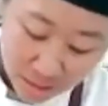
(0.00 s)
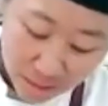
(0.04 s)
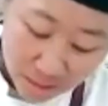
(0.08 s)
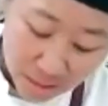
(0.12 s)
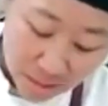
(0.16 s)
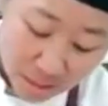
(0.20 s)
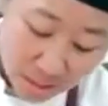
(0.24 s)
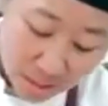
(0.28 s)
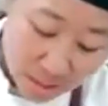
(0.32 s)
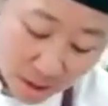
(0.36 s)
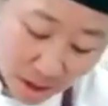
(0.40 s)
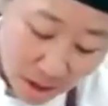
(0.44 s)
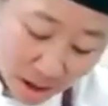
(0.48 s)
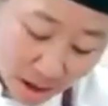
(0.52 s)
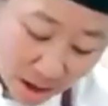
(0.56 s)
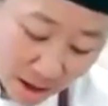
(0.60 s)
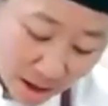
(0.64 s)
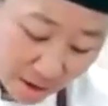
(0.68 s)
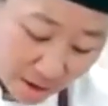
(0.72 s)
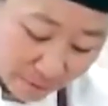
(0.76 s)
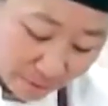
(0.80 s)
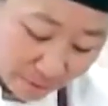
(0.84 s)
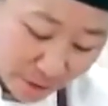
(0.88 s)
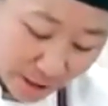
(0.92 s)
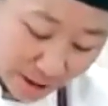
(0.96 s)

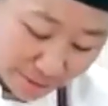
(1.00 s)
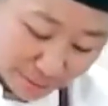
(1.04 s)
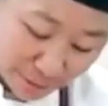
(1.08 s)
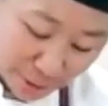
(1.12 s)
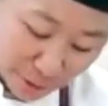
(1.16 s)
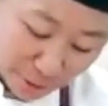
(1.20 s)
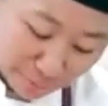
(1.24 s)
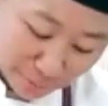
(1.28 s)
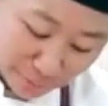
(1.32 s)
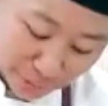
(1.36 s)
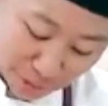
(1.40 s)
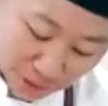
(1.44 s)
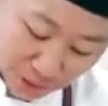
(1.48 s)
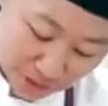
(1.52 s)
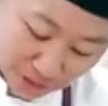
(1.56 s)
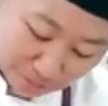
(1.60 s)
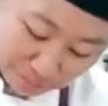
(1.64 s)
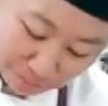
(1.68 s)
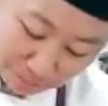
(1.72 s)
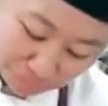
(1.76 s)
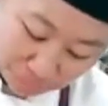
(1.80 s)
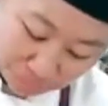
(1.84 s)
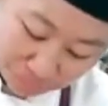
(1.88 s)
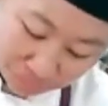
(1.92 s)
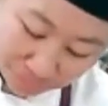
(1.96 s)
love leftovers
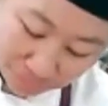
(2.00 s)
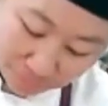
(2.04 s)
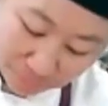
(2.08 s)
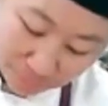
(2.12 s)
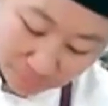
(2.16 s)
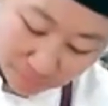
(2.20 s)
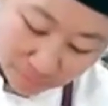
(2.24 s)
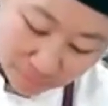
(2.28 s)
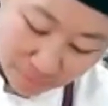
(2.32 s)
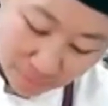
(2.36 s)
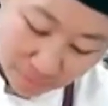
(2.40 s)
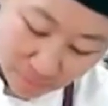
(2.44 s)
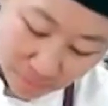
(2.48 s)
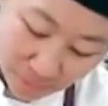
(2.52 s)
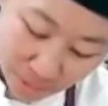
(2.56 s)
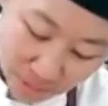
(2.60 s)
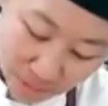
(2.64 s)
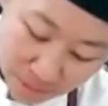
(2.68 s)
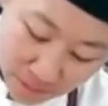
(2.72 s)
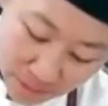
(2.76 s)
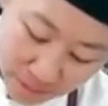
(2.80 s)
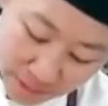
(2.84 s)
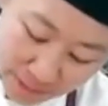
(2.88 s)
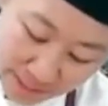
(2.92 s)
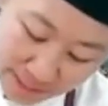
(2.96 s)

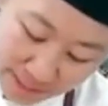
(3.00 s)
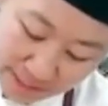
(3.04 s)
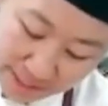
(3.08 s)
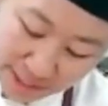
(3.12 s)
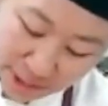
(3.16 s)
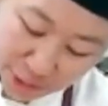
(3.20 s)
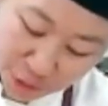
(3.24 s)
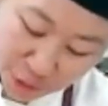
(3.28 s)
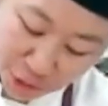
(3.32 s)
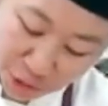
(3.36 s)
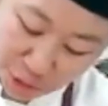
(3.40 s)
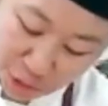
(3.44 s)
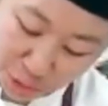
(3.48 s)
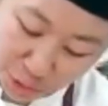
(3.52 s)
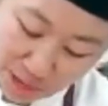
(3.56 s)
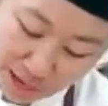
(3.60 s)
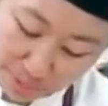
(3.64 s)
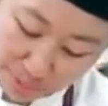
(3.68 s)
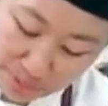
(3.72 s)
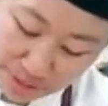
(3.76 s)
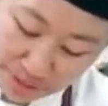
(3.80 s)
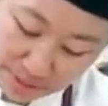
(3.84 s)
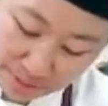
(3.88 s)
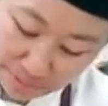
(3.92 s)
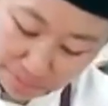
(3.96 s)
and kitchen
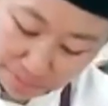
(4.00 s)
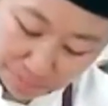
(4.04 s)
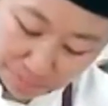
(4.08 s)
scraps.